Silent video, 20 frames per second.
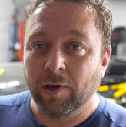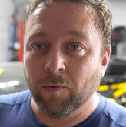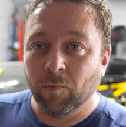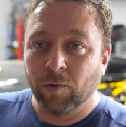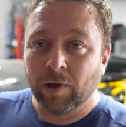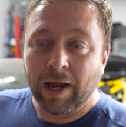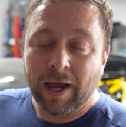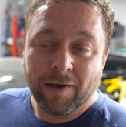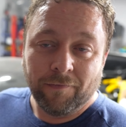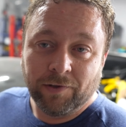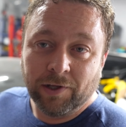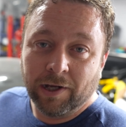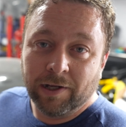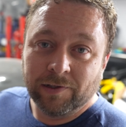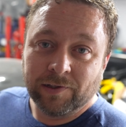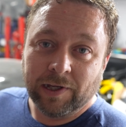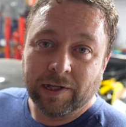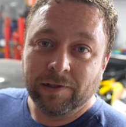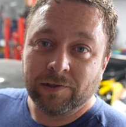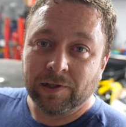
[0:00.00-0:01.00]
What I've done
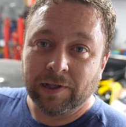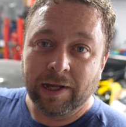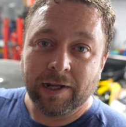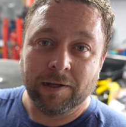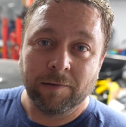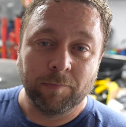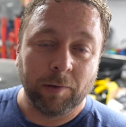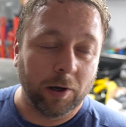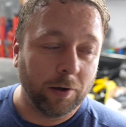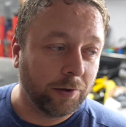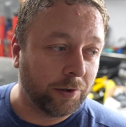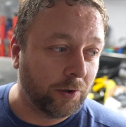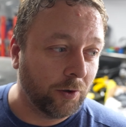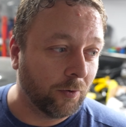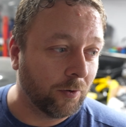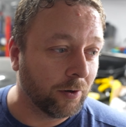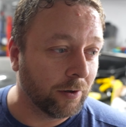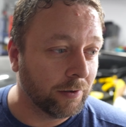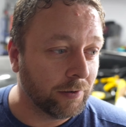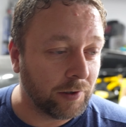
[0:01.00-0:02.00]
is insulated both
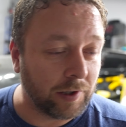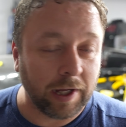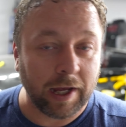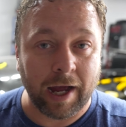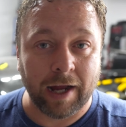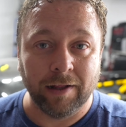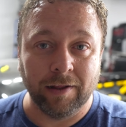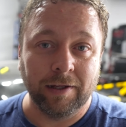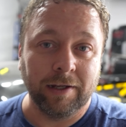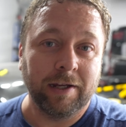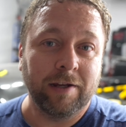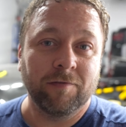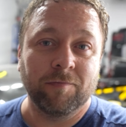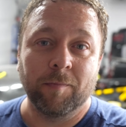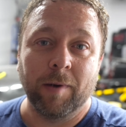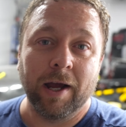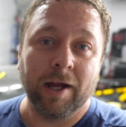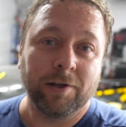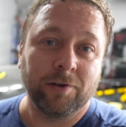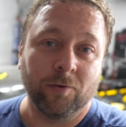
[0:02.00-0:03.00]
doors. I leave
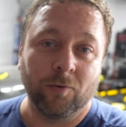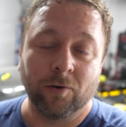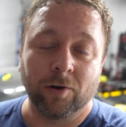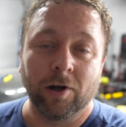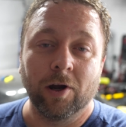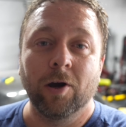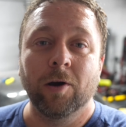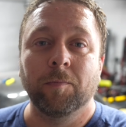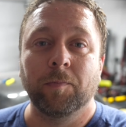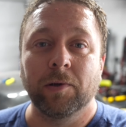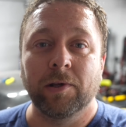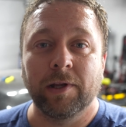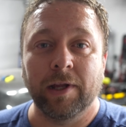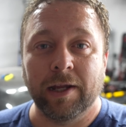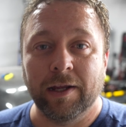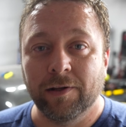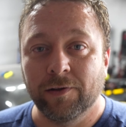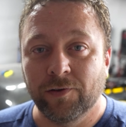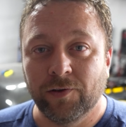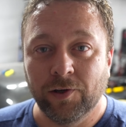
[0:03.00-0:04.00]
my door open
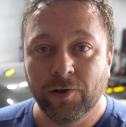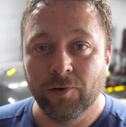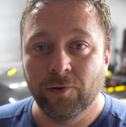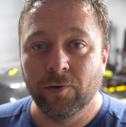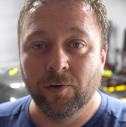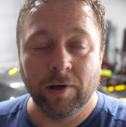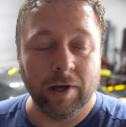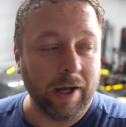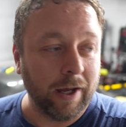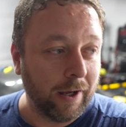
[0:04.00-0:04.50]
into